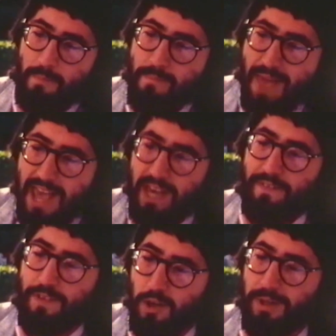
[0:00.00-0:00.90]
make a
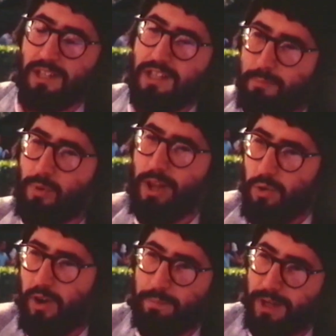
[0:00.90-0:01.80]
film, a contemporary
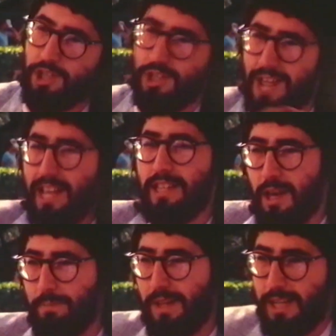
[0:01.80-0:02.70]
horror picture, take
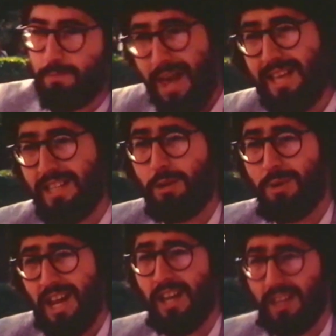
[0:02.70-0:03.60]
something that's basically
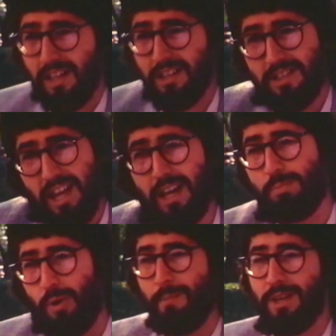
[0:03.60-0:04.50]
ridiculous, take a
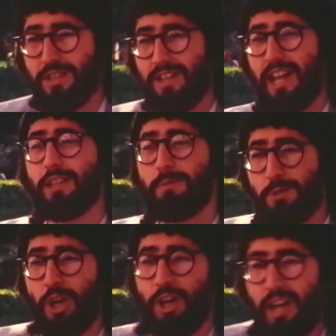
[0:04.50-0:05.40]
premise that is
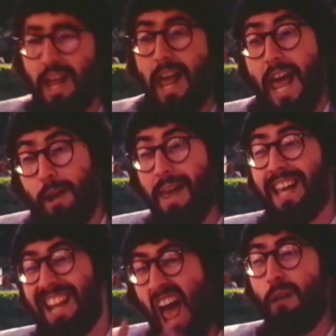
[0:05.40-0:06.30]
absurd, and make
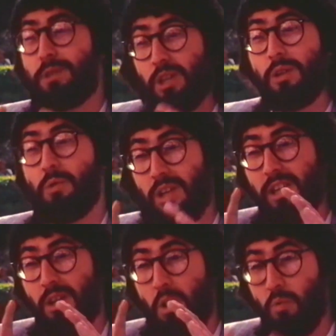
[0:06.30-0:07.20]
it absolutely
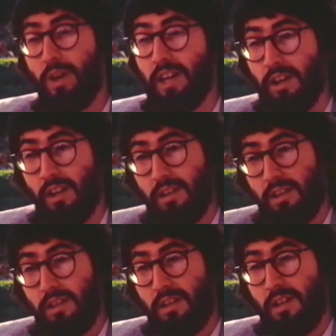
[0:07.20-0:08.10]
real.
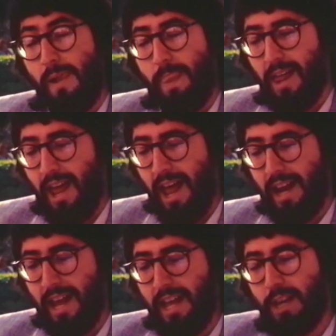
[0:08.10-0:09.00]

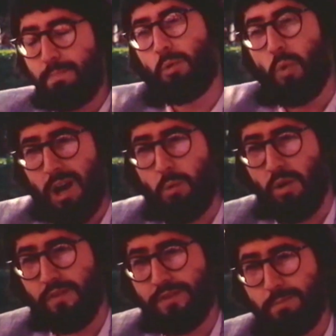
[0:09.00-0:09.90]
And I hit upon
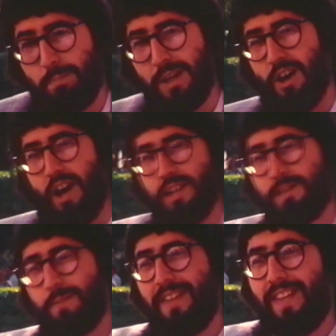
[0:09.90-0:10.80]
werewolves because
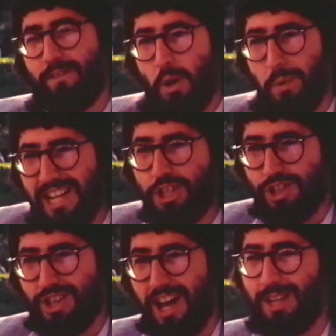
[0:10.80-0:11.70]
they have no
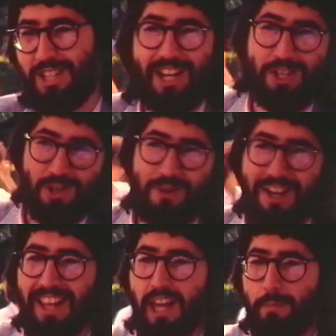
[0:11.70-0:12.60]
religious connotation,
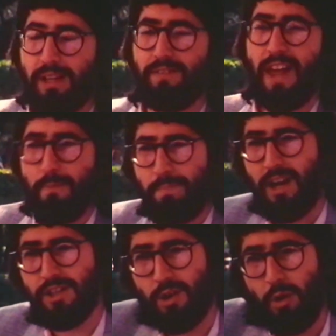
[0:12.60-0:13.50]
really. I mean,
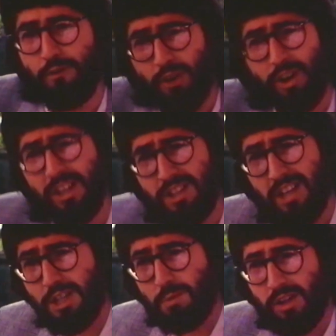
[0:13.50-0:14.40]
vampires are overtly
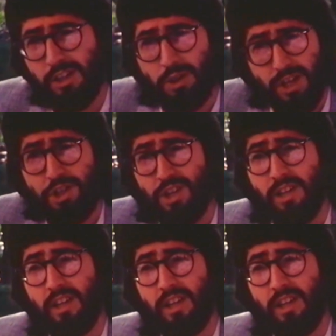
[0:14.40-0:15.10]
sexual and Christian.